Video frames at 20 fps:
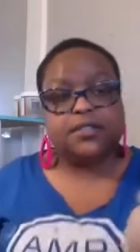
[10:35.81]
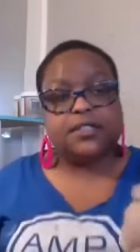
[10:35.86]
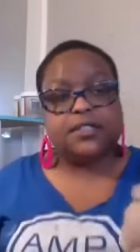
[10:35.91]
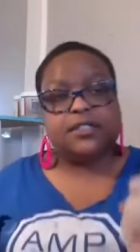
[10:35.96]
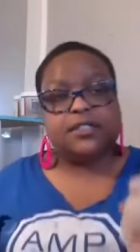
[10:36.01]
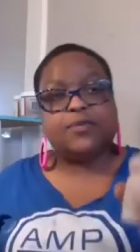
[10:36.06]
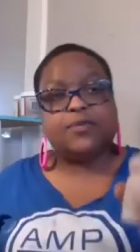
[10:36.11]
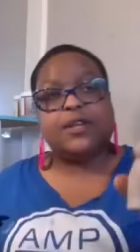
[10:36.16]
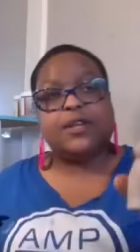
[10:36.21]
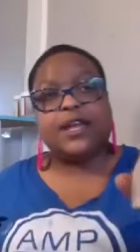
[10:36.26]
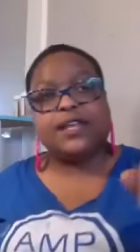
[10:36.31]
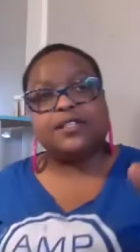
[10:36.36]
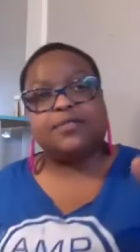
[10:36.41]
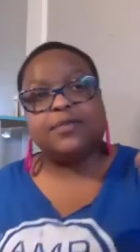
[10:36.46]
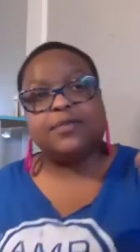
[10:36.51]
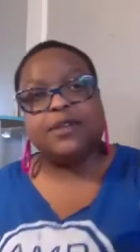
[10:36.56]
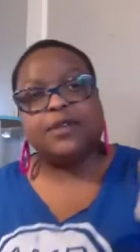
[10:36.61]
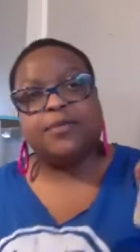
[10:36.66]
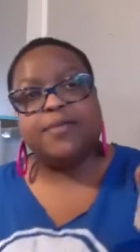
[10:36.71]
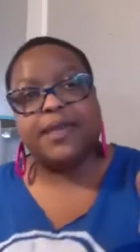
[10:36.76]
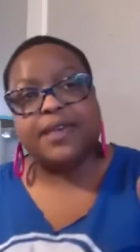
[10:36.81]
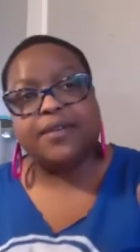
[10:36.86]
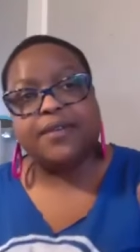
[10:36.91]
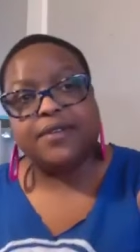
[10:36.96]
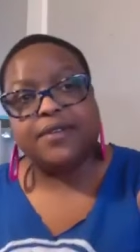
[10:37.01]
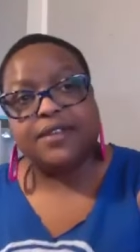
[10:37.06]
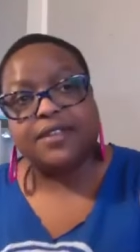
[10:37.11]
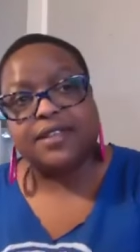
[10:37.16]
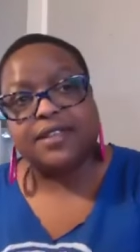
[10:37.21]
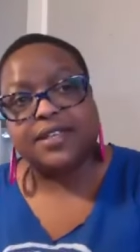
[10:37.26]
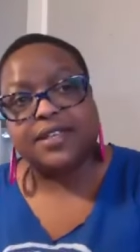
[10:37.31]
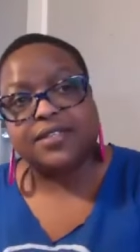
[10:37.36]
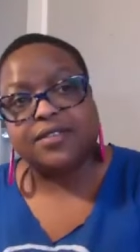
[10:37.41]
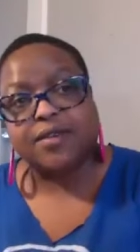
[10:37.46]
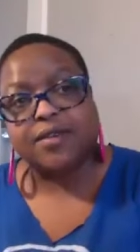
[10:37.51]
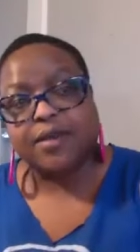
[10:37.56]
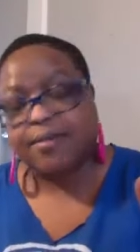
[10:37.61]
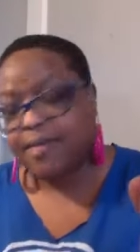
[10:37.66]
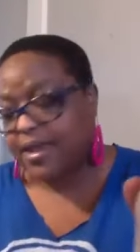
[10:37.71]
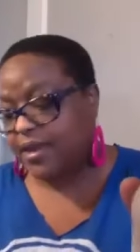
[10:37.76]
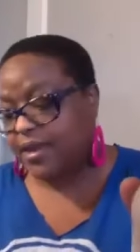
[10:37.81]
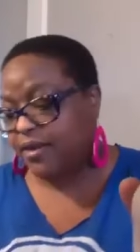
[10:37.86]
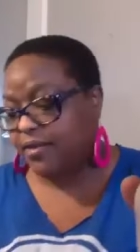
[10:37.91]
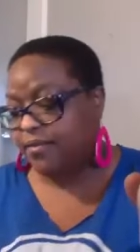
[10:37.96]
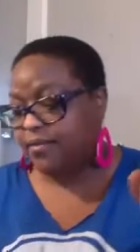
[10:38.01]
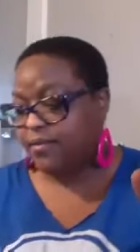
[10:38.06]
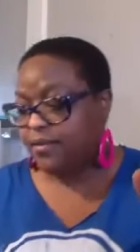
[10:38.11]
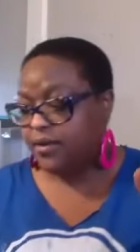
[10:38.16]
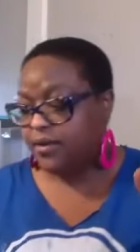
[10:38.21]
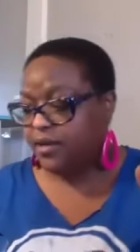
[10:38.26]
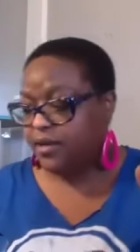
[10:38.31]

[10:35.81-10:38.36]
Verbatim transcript: someone asked me to make one of these, so I made them.